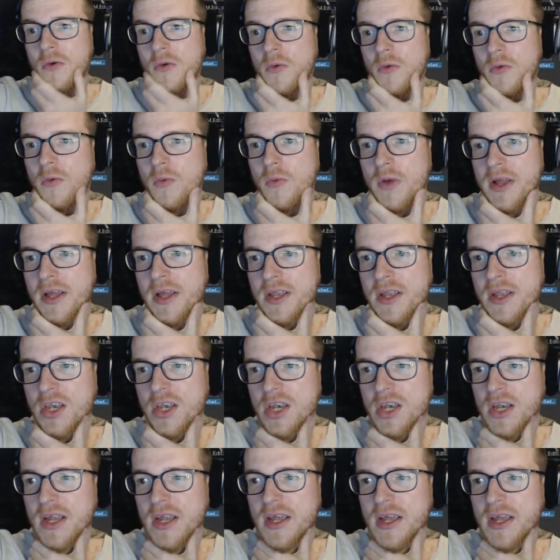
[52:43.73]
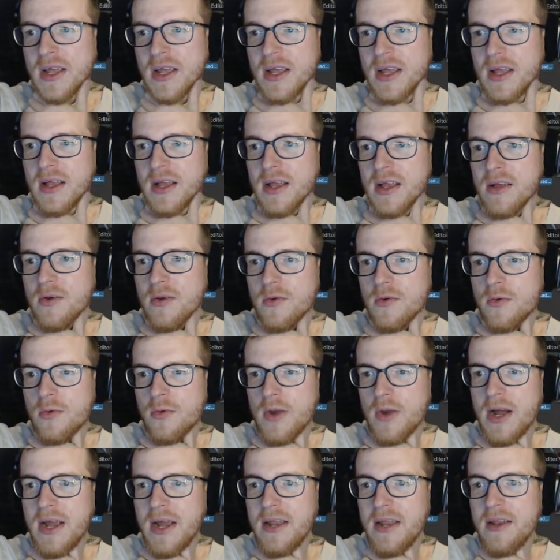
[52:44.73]
which
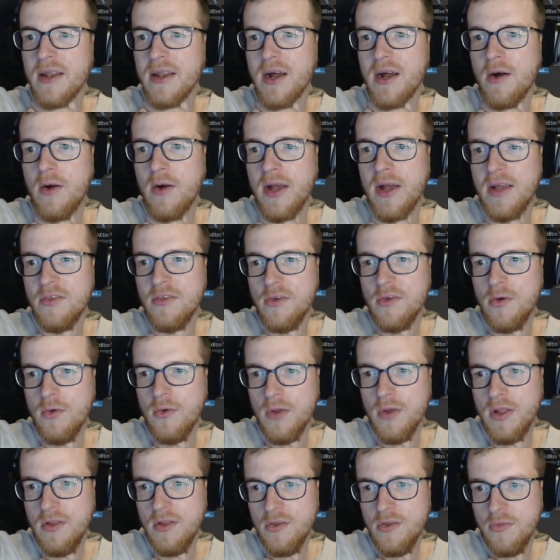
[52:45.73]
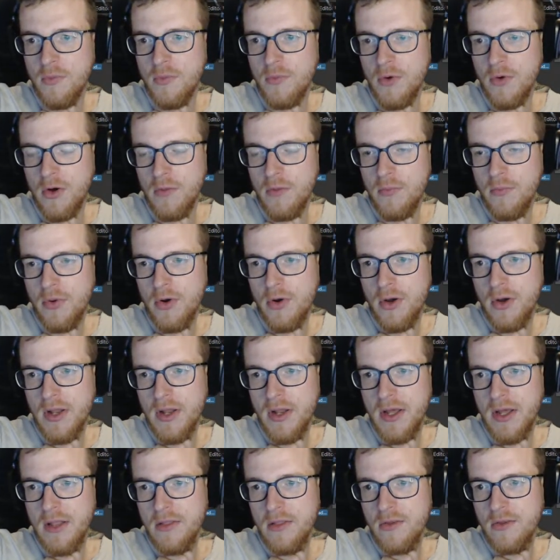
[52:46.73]
right now has only the spawn point
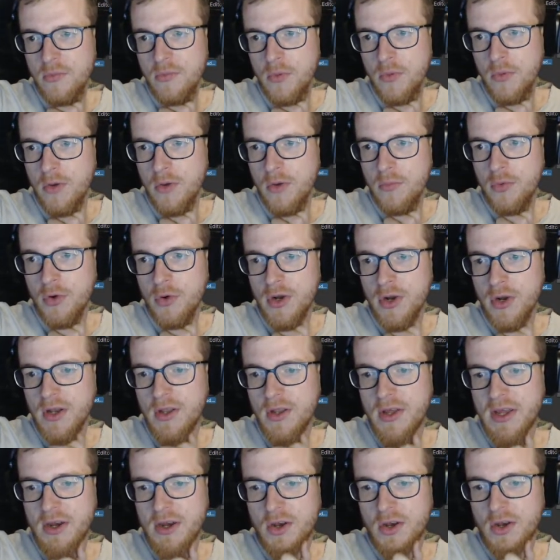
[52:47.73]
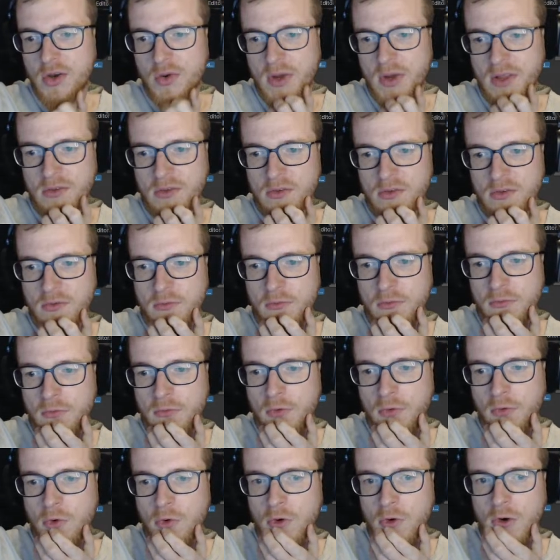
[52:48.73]
and the spawn point
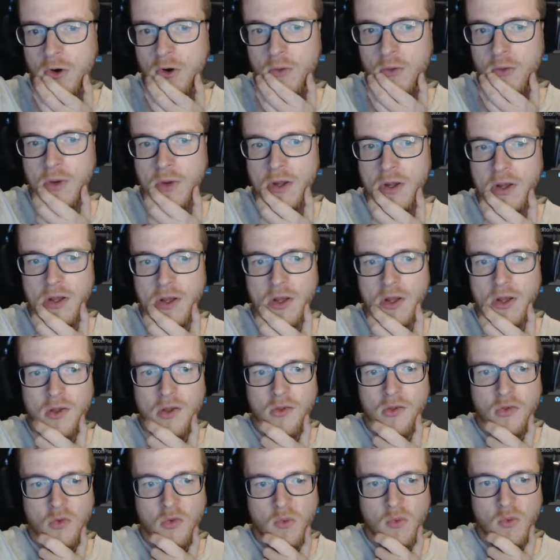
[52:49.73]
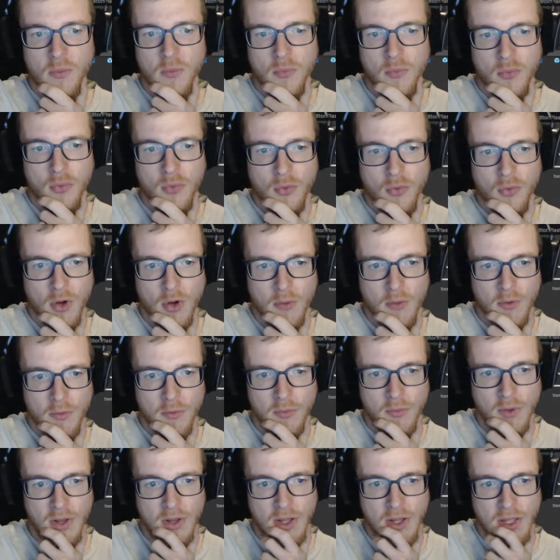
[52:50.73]
transform. So we
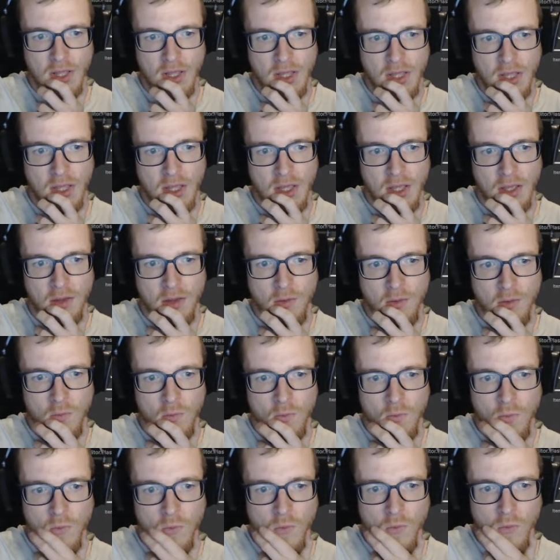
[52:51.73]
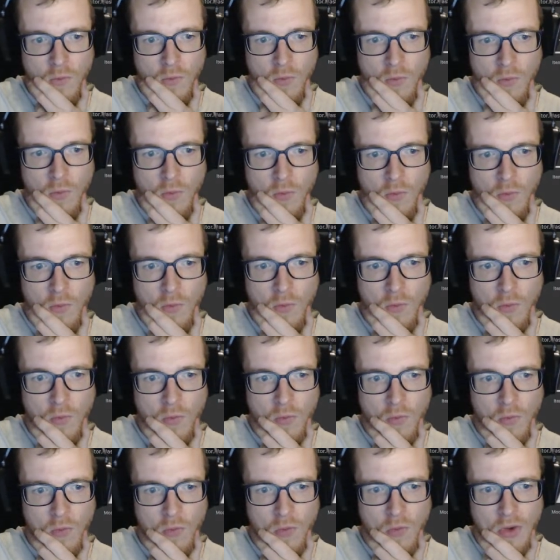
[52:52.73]
probably
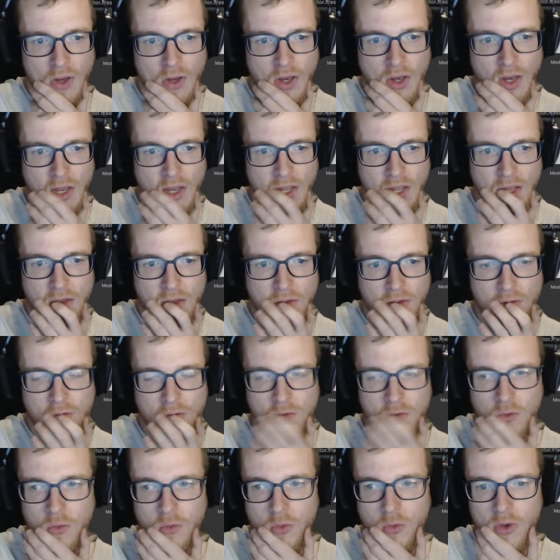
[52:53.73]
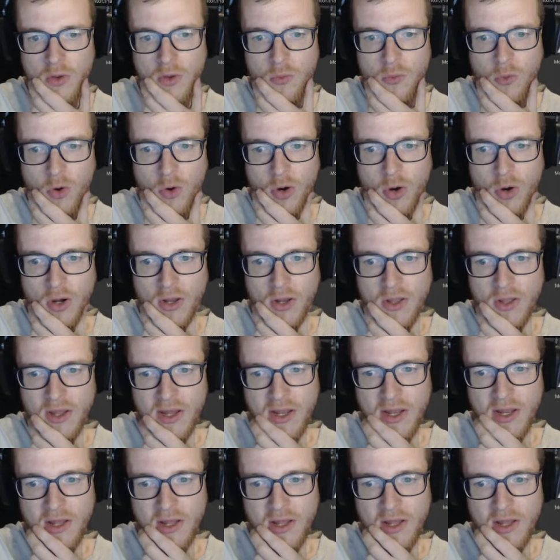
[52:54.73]
need to rework that